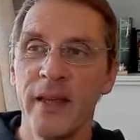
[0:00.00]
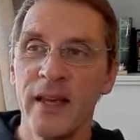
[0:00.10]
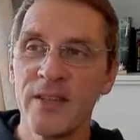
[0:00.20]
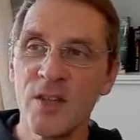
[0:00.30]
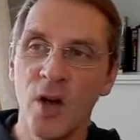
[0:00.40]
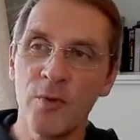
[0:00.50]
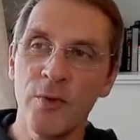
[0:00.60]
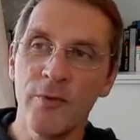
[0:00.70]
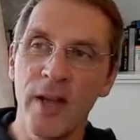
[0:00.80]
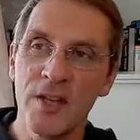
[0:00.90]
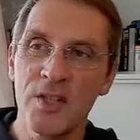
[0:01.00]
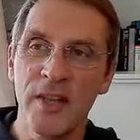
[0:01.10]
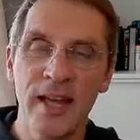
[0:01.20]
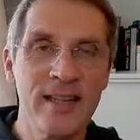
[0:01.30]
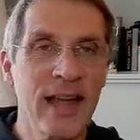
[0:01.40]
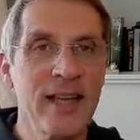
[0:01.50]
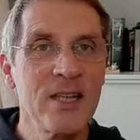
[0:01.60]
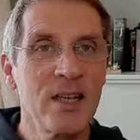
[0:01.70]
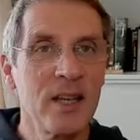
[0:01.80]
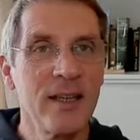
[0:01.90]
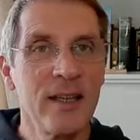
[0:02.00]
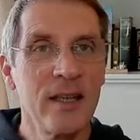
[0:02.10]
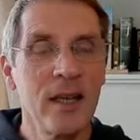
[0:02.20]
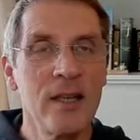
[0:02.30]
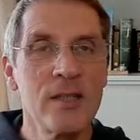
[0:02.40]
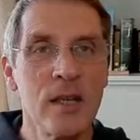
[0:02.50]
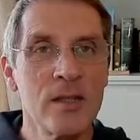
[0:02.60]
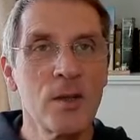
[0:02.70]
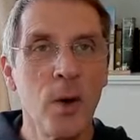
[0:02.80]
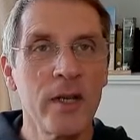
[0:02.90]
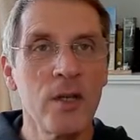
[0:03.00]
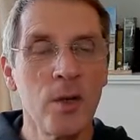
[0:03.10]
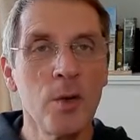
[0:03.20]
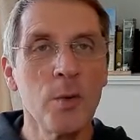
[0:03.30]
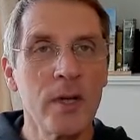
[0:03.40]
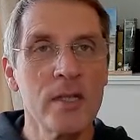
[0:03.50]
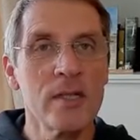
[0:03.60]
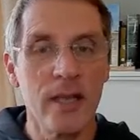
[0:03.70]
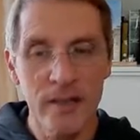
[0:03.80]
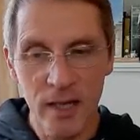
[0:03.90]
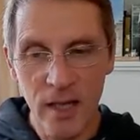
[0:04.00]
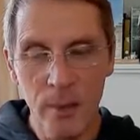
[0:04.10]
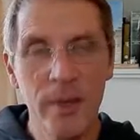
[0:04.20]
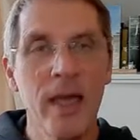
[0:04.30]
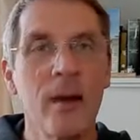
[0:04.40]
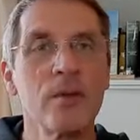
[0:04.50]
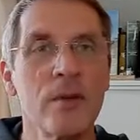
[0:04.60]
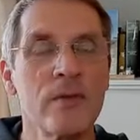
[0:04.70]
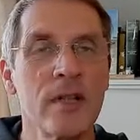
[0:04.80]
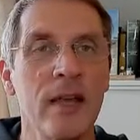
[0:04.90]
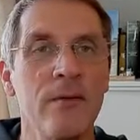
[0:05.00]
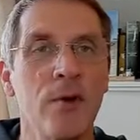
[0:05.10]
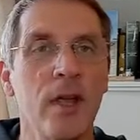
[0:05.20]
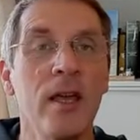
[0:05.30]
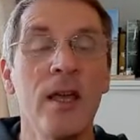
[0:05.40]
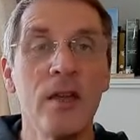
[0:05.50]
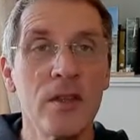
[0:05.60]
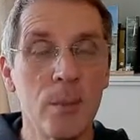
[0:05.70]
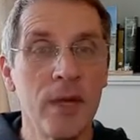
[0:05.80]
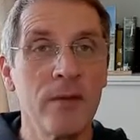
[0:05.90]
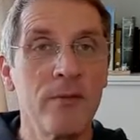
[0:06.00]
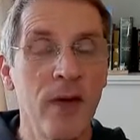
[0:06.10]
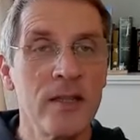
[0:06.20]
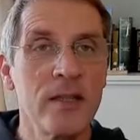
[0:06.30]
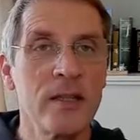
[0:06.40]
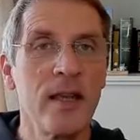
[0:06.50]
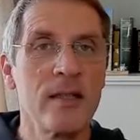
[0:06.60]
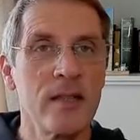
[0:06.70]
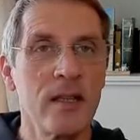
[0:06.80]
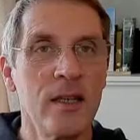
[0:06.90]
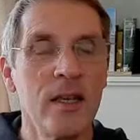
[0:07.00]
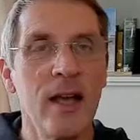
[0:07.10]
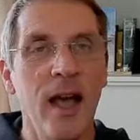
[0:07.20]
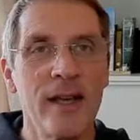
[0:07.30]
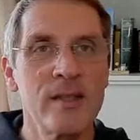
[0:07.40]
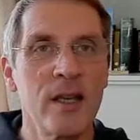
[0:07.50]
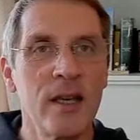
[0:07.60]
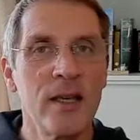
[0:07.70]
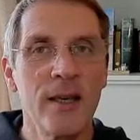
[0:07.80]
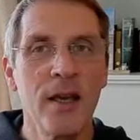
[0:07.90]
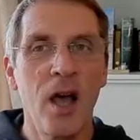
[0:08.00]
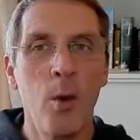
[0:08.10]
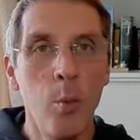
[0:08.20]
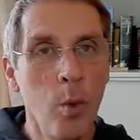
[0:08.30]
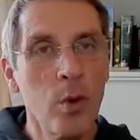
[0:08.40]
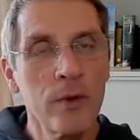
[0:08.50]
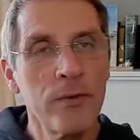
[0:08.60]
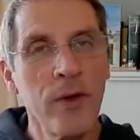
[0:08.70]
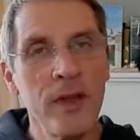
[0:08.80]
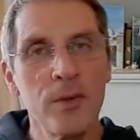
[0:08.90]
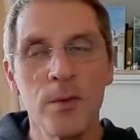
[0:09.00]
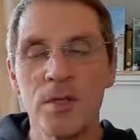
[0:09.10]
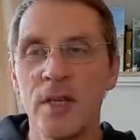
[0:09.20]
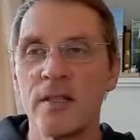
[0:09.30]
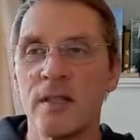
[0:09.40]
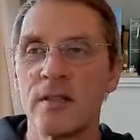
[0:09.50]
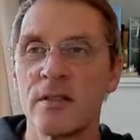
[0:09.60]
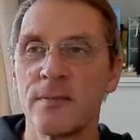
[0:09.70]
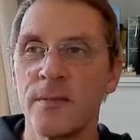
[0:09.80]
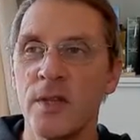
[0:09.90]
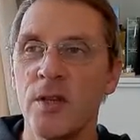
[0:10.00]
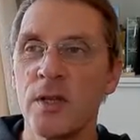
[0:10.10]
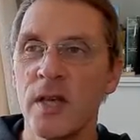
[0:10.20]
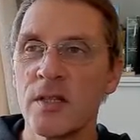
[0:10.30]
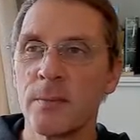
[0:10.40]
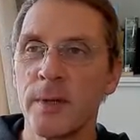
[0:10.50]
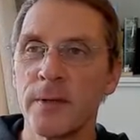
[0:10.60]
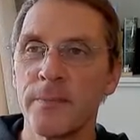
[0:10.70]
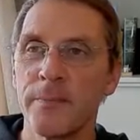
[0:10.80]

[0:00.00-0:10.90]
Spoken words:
And so on reflection, that analogy is quite a good one, isn't it? The coming out of slavery, the being fed in the desert as a walk of faith with Jesus in the New Testament.